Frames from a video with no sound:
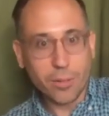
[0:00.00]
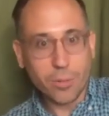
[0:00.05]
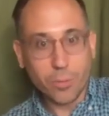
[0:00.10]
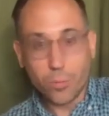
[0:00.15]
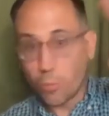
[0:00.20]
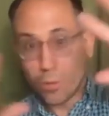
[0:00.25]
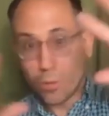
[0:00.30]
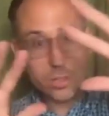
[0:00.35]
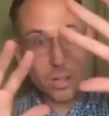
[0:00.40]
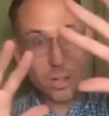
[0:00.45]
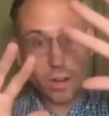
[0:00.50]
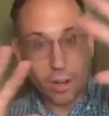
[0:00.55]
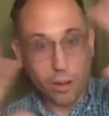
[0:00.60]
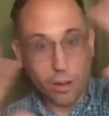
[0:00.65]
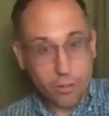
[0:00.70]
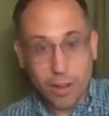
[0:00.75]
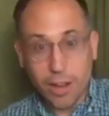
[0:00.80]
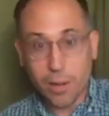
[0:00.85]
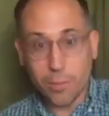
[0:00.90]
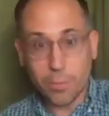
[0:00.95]
which are
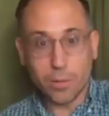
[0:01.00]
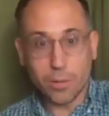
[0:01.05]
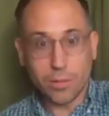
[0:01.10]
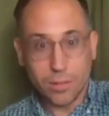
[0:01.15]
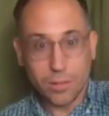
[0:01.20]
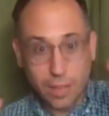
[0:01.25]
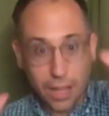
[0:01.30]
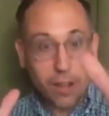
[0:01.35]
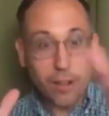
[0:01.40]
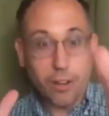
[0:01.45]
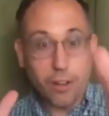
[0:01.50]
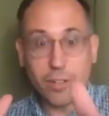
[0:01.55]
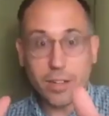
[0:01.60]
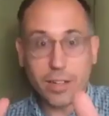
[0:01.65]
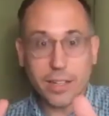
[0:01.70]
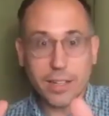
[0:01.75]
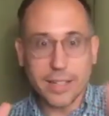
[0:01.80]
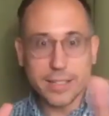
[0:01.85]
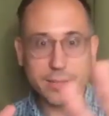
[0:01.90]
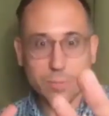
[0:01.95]
incredible. Congaree
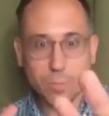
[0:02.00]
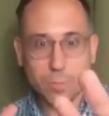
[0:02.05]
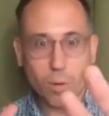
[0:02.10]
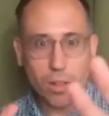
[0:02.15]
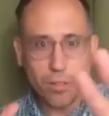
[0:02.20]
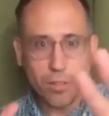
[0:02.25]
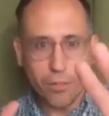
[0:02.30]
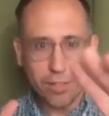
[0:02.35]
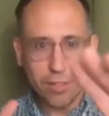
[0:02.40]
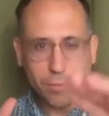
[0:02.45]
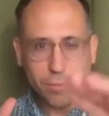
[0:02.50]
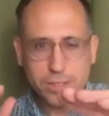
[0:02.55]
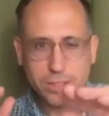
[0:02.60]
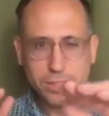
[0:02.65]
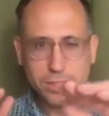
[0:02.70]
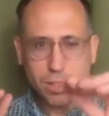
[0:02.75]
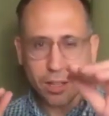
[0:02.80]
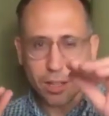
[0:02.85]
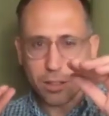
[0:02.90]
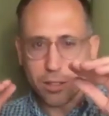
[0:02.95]
is one of the
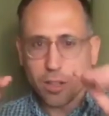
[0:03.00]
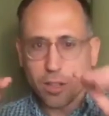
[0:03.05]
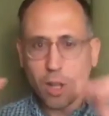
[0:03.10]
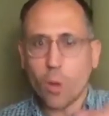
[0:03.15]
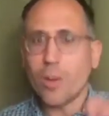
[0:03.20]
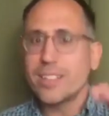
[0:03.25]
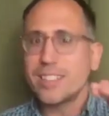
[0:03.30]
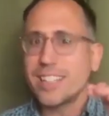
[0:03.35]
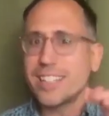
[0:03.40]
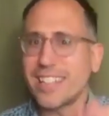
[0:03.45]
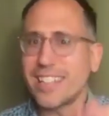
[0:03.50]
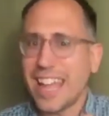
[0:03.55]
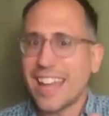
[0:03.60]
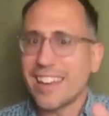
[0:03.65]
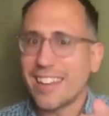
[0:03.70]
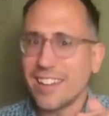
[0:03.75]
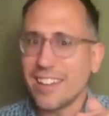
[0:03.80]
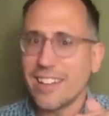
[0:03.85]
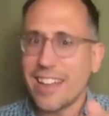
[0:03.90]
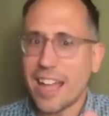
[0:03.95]
lowest attended
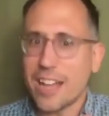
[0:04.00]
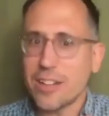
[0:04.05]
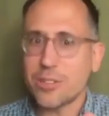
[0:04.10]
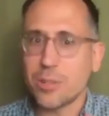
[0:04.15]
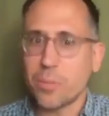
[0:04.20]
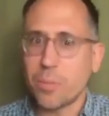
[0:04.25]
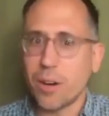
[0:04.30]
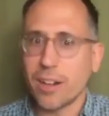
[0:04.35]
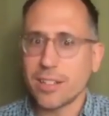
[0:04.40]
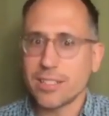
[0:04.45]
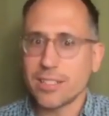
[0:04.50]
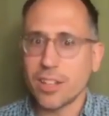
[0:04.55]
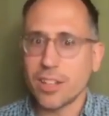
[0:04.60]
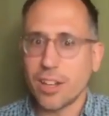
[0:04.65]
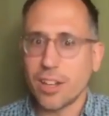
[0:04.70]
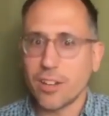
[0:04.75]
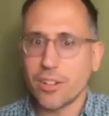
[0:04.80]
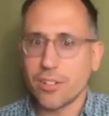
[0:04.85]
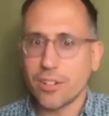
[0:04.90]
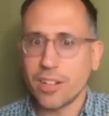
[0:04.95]
national parks in the
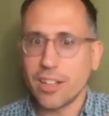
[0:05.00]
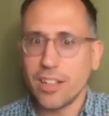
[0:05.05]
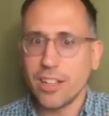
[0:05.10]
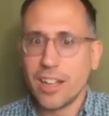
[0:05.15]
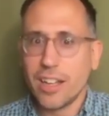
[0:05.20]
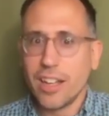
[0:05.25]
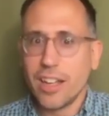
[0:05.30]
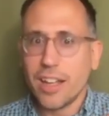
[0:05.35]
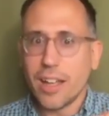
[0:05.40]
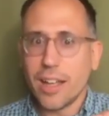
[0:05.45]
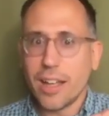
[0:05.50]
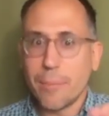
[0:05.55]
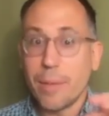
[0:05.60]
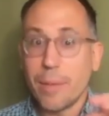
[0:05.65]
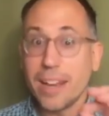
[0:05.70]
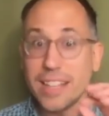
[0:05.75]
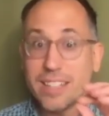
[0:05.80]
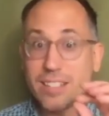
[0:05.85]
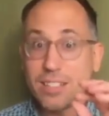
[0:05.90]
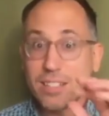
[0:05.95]
country, but
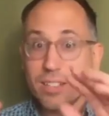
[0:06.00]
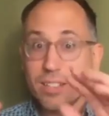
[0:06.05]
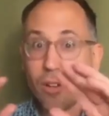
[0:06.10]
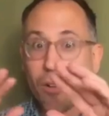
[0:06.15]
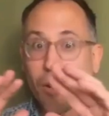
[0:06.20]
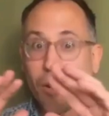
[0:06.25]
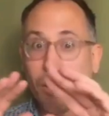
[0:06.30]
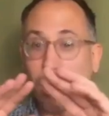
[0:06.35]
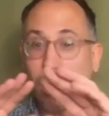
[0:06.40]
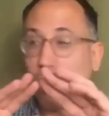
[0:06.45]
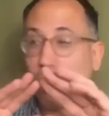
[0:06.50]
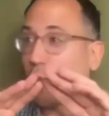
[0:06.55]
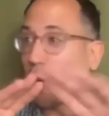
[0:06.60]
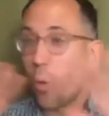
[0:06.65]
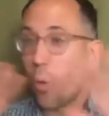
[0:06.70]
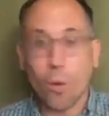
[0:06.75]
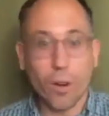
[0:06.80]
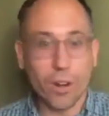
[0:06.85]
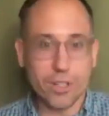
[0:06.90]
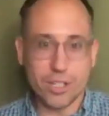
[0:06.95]
it's
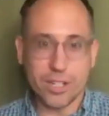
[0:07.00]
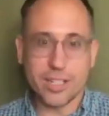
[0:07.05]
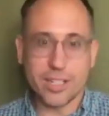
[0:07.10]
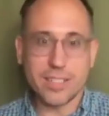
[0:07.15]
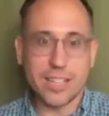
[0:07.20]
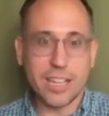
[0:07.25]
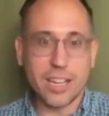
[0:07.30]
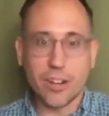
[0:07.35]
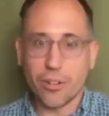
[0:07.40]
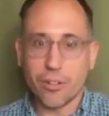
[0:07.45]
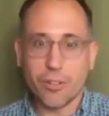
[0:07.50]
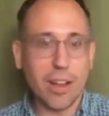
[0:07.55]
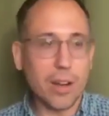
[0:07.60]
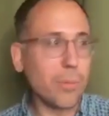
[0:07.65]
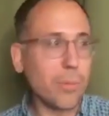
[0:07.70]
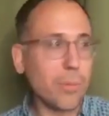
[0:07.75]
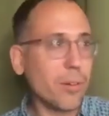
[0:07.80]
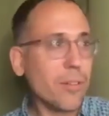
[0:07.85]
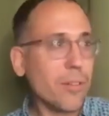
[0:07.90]
gorgeous and incredible.